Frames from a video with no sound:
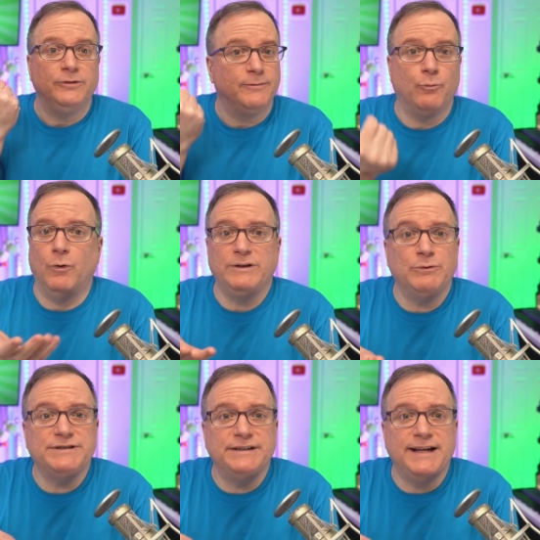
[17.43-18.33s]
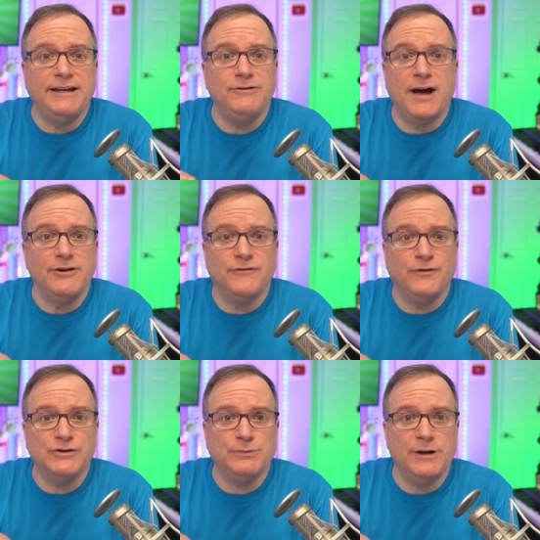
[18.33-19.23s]
what was the date you got your
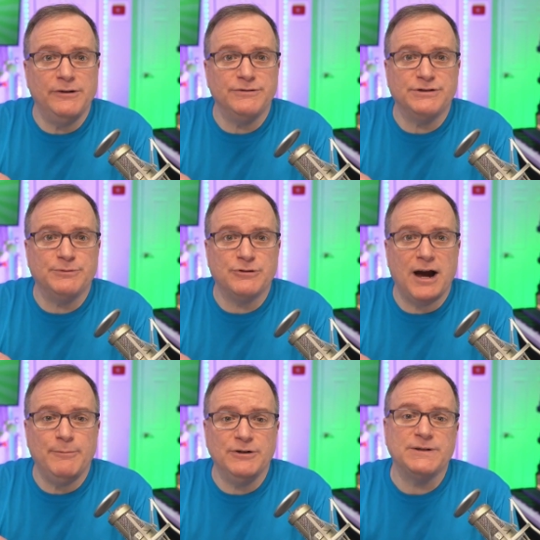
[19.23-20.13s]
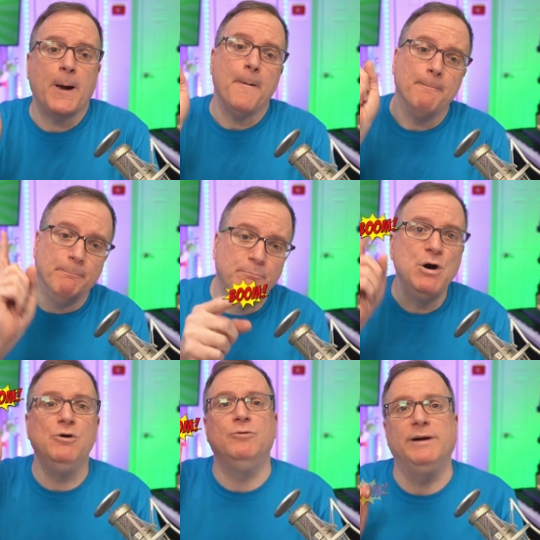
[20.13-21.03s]
first 100 subscribers?
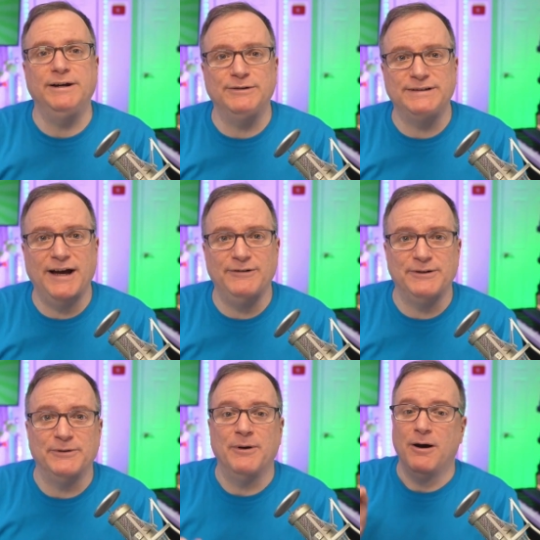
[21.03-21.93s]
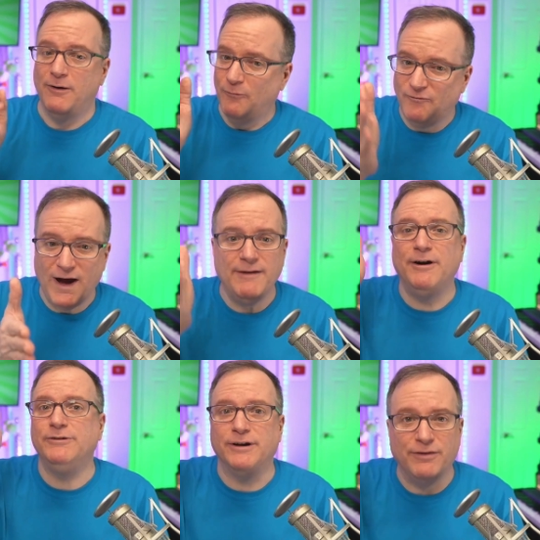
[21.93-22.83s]
Boom, it'll tell you.
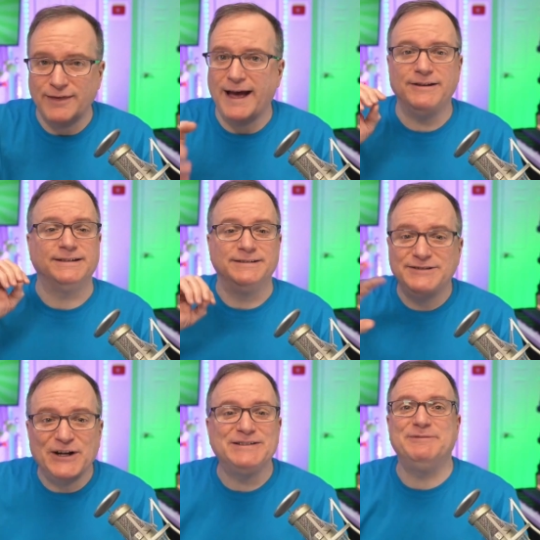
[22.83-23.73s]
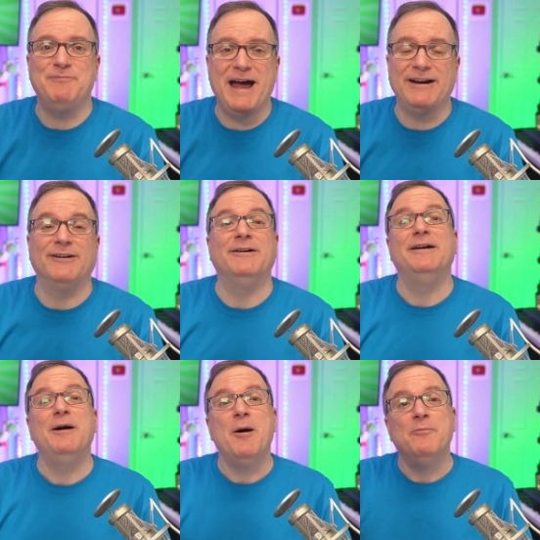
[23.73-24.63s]
500, 1,000, doesn't matter
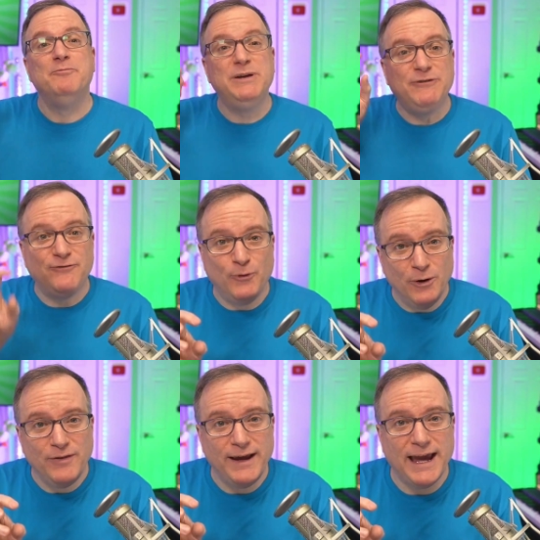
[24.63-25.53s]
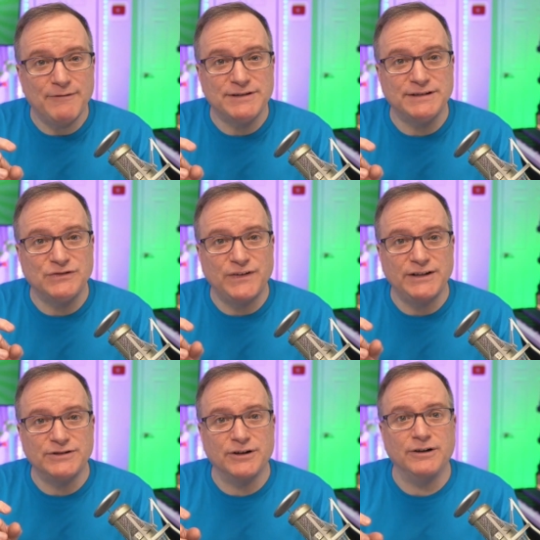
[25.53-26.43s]
before they gave us this
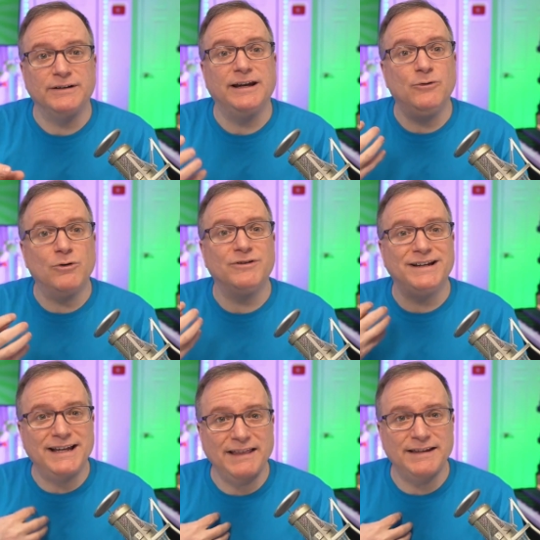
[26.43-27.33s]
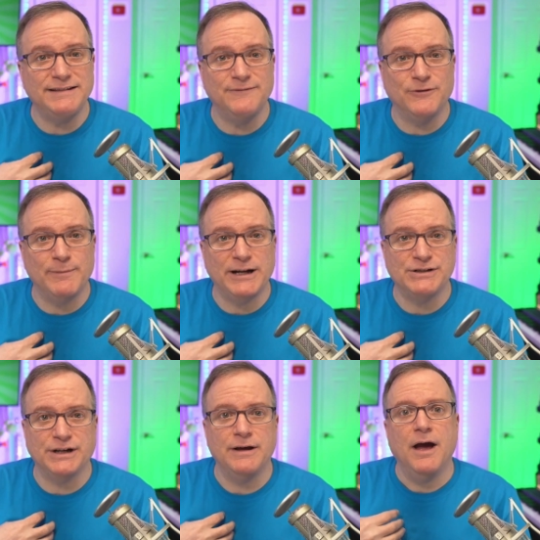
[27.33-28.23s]
feature, in order to get this information,